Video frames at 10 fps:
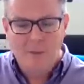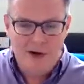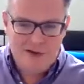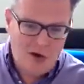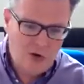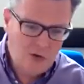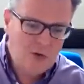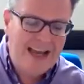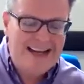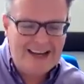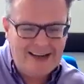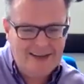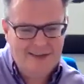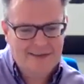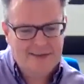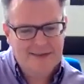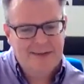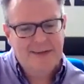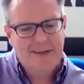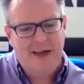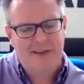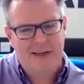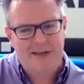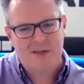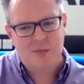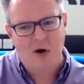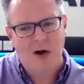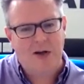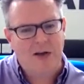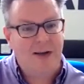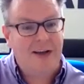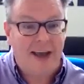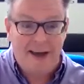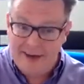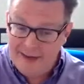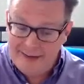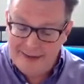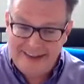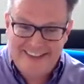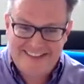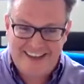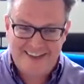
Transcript: Whereas on organic, I think this is what, so